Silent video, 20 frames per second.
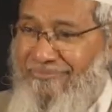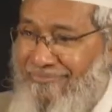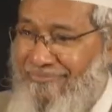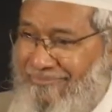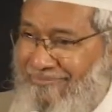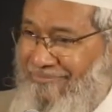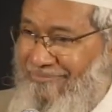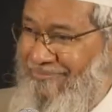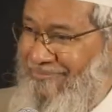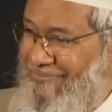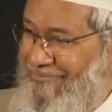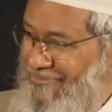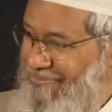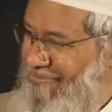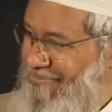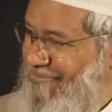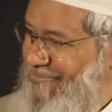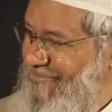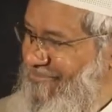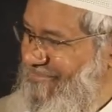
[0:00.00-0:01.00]

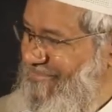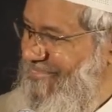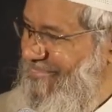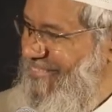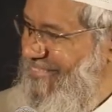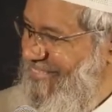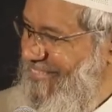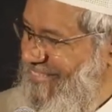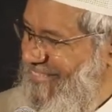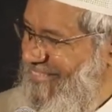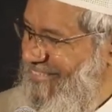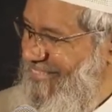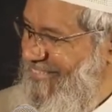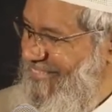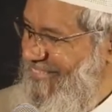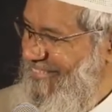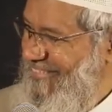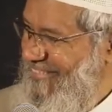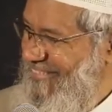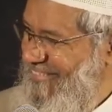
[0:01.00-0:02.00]

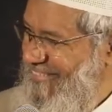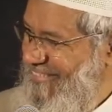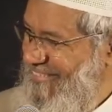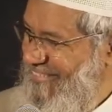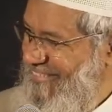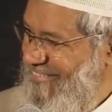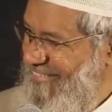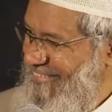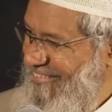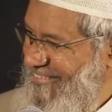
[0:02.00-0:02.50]
Nobody speaks.